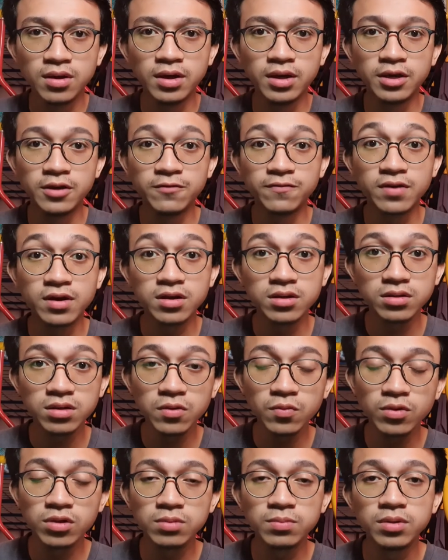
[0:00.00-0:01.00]
and
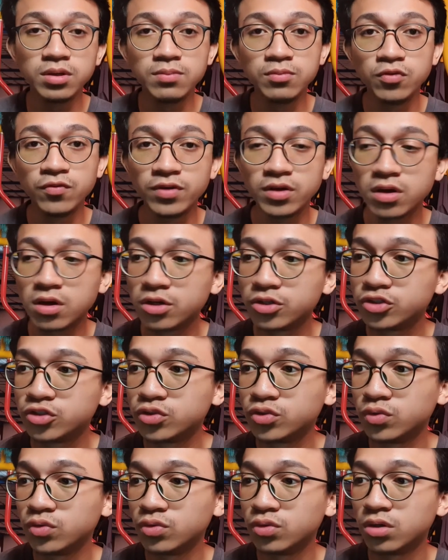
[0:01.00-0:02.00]
finally we'll be moving on
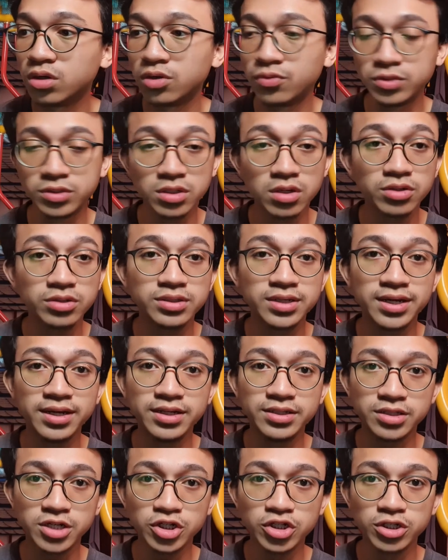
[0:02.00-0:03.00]
to uh, results and
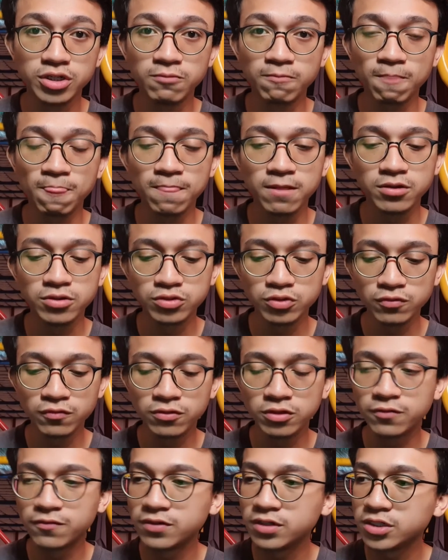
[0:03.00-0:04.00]
discussion so
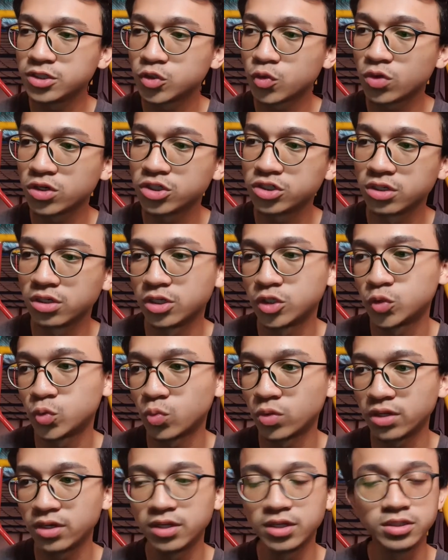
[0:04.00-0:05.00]
for the first question is
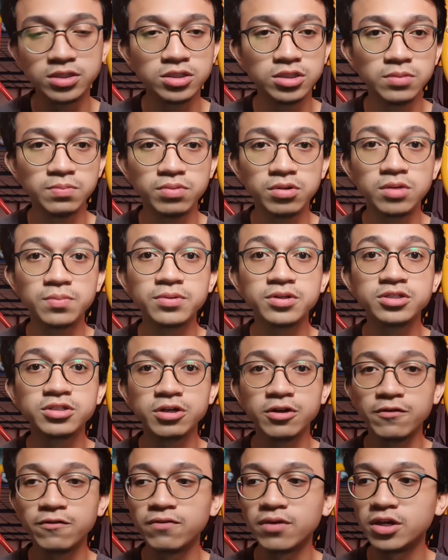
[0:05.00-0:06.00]
what is the purpose
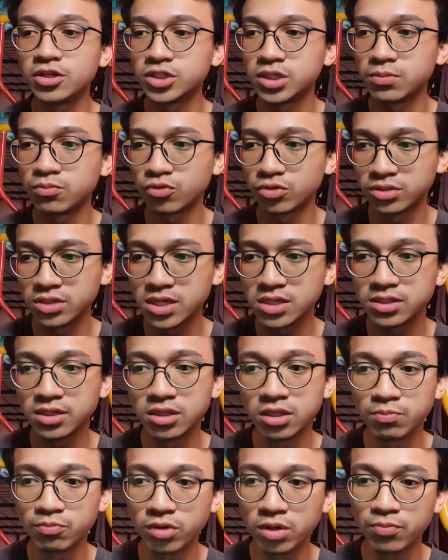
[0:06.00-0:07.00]
of etching process
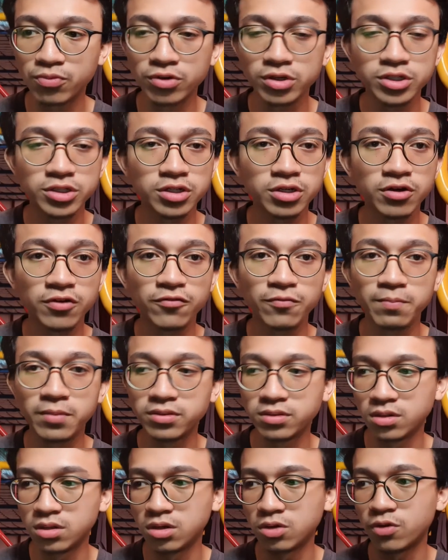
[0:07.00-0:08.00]
in the preparation of
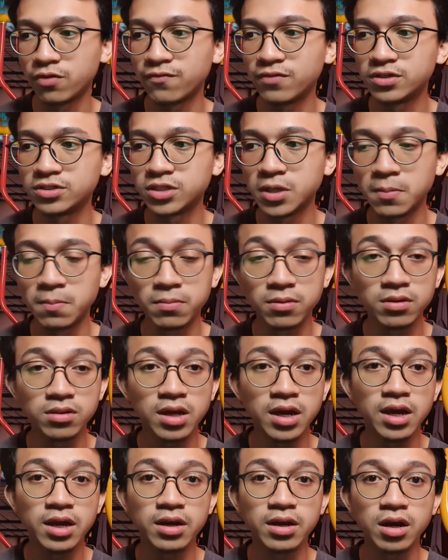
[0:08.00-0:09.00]
metallographic
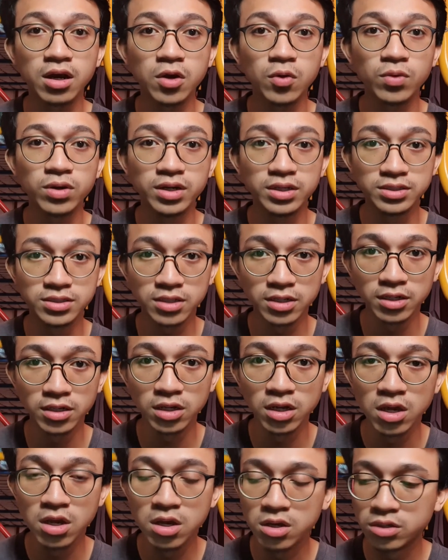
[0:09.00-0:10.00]
sample and how it is done?
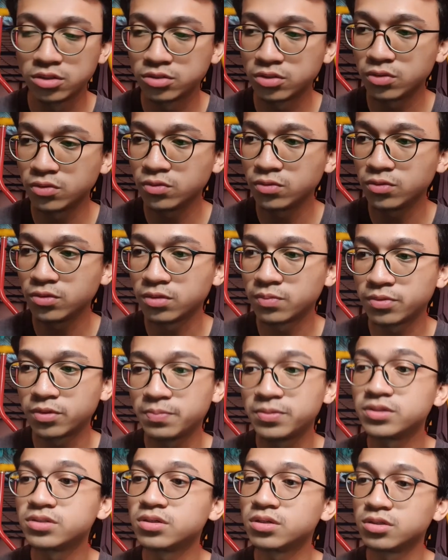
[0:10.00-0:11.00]
So the
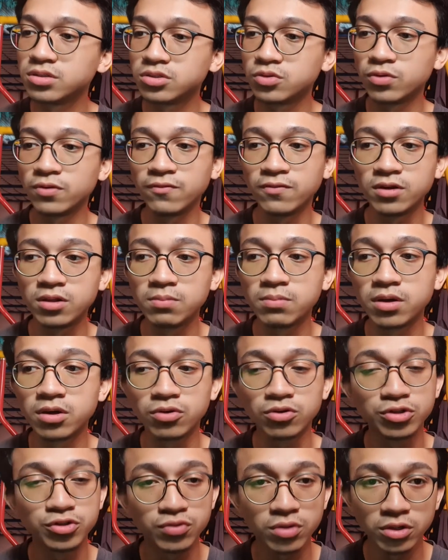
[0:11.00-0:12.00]
purpose is to reveal
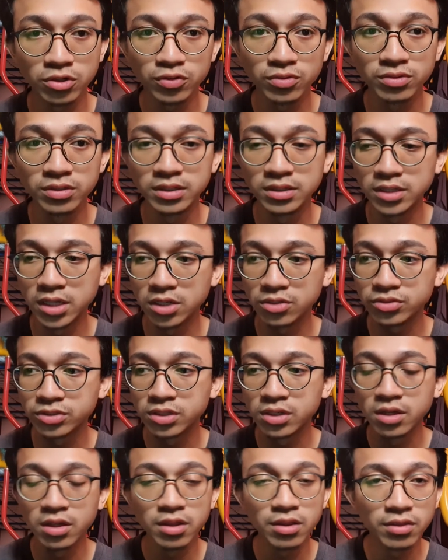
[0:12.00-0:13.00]
microstructural details
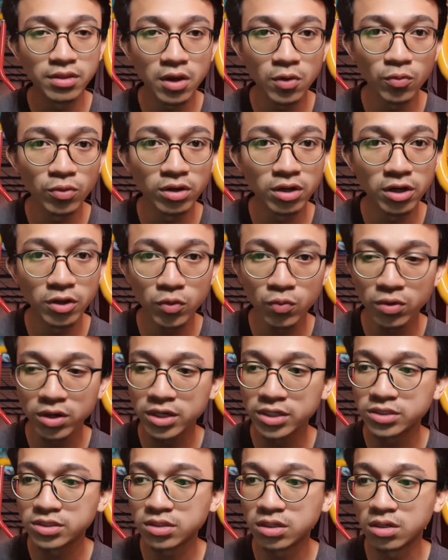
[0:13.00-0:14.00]
that would
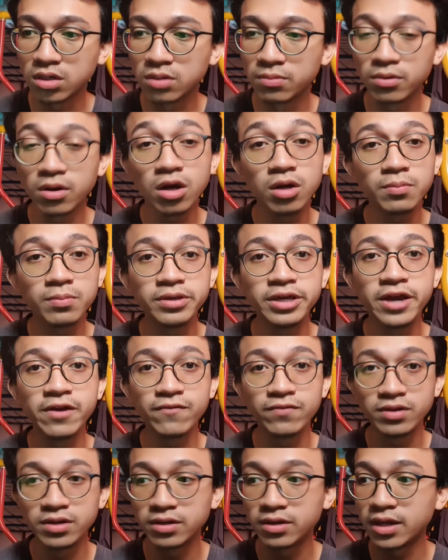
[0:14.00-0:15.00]
otherwise um, not be
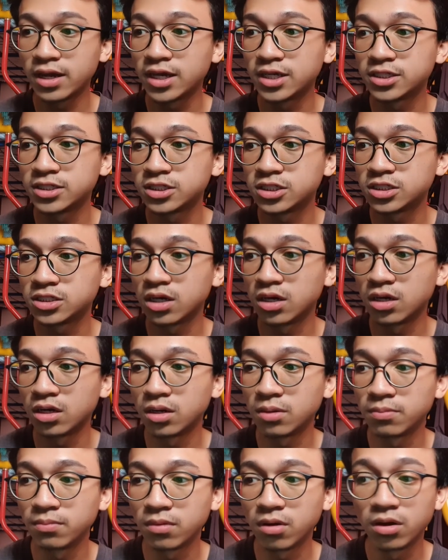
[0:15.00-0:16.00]
evident as
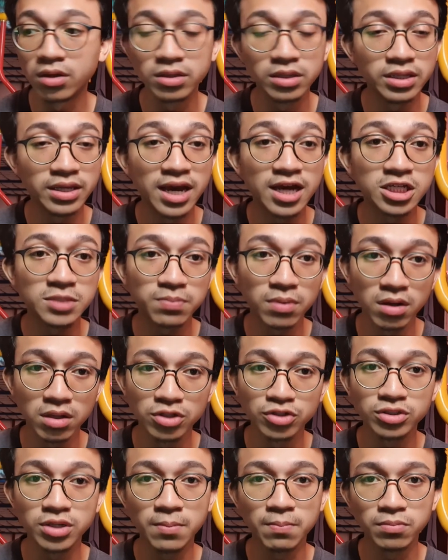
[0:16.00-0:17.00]
um, on the
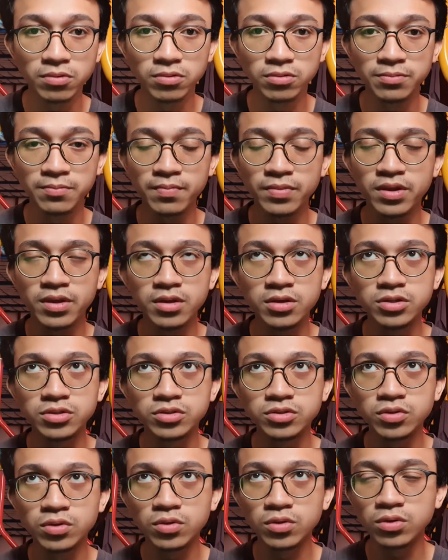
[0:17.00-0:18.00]
S-polished sample.
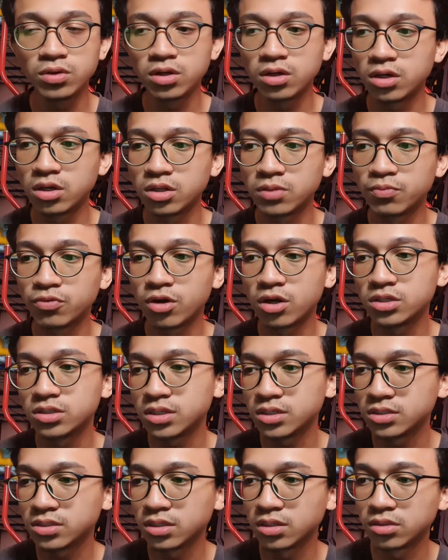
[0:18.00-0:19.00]
So uh, the
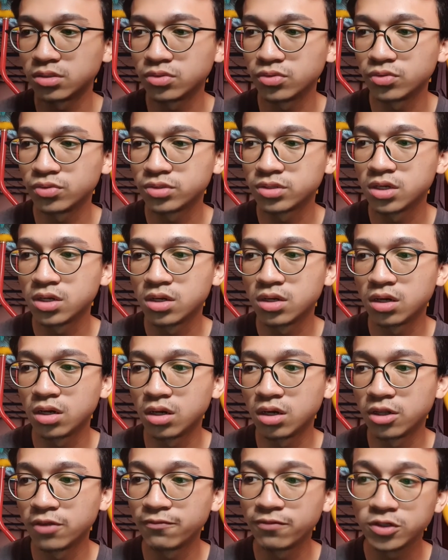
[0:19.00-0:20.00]
process includes
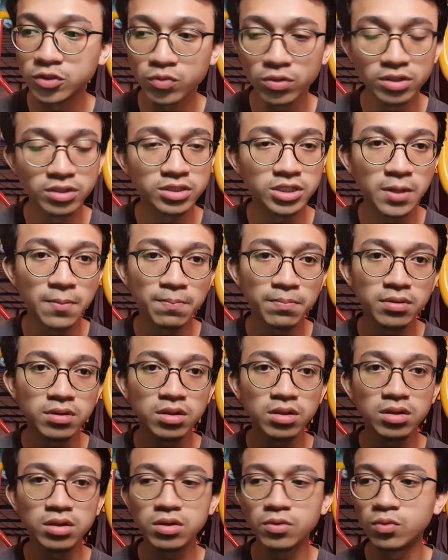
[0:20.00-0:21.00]
uh, the first one,
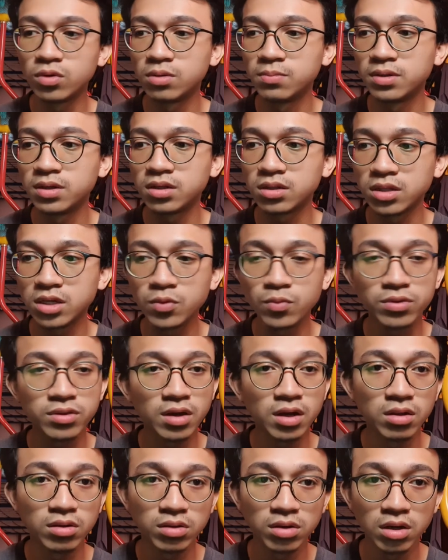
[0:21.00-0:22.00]
sample will be cleaned
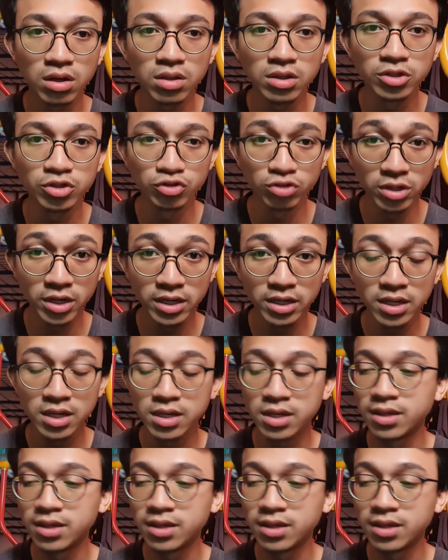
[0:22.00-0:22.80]
with alcohol and dried.